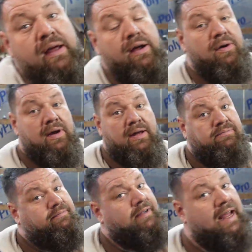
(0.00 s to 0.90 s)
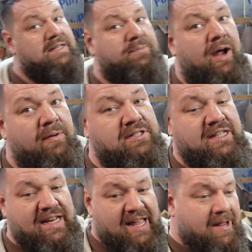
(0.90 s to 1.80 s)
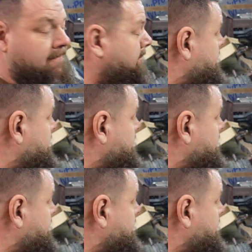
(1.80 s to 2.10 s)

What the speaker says: Okay, as promised, today